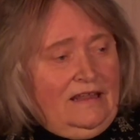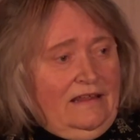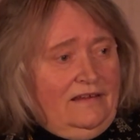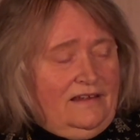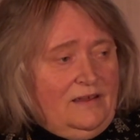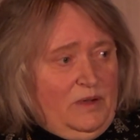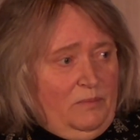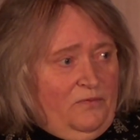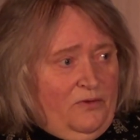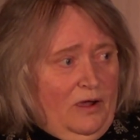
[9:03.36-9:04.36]
to come up
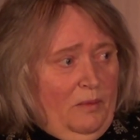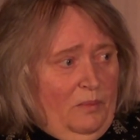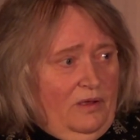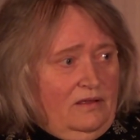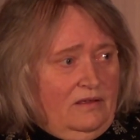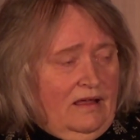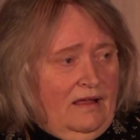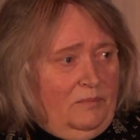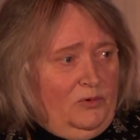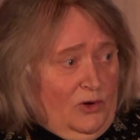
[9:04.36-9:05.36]
from
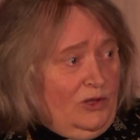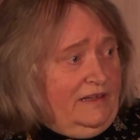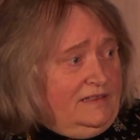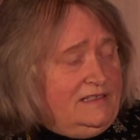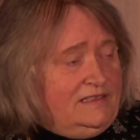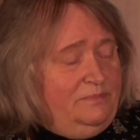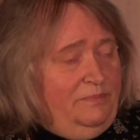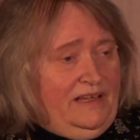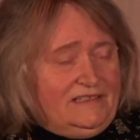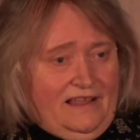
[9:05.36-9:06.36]
New Orleans
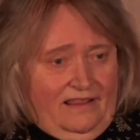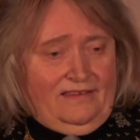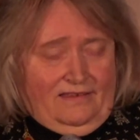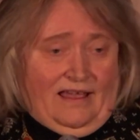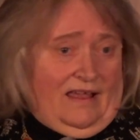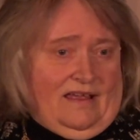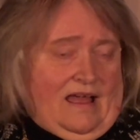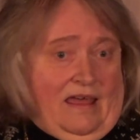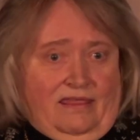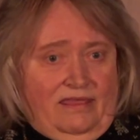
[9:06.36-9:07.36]
because
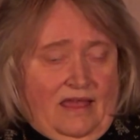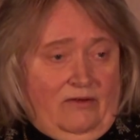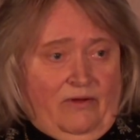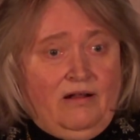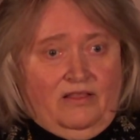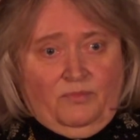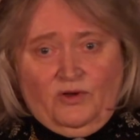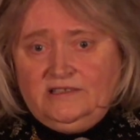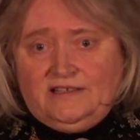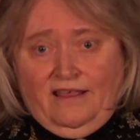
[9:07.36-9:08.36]
I'd read all the
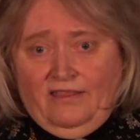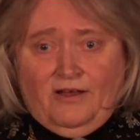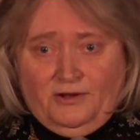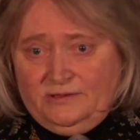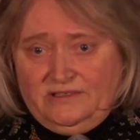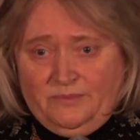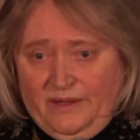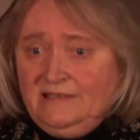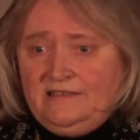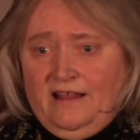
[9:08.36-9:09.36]
books and I thought hers was the
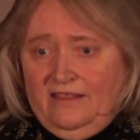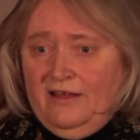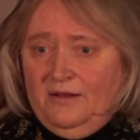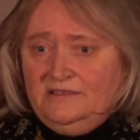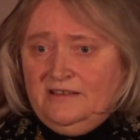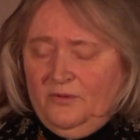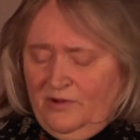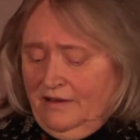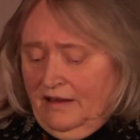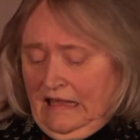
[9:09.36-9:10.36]
best and I thought I was going to
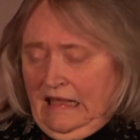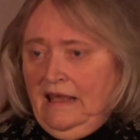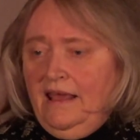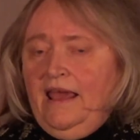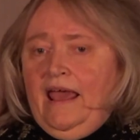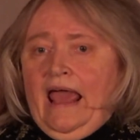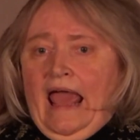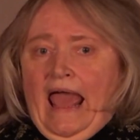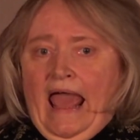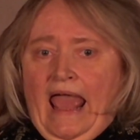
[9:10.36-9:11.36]
win.
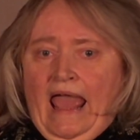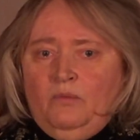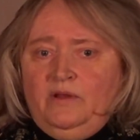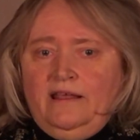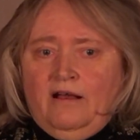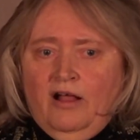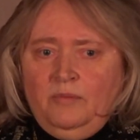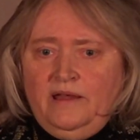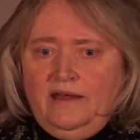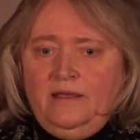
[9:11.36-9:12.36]
And when they called
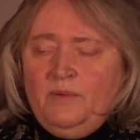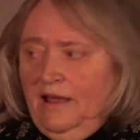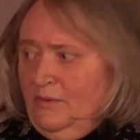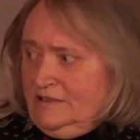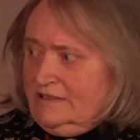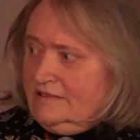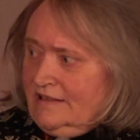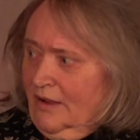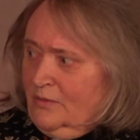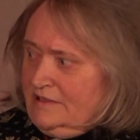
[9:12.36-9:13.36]
my name, I was
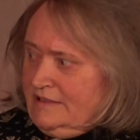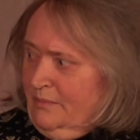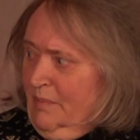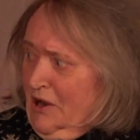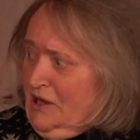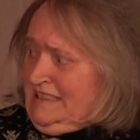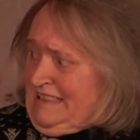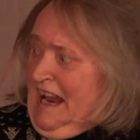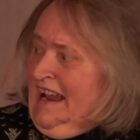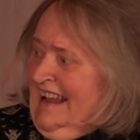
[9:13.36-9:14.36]
embarrassed
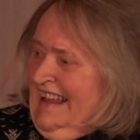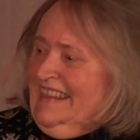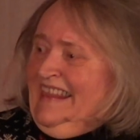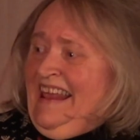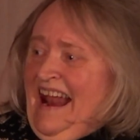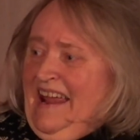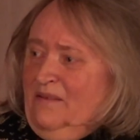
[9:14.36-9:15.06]
that I had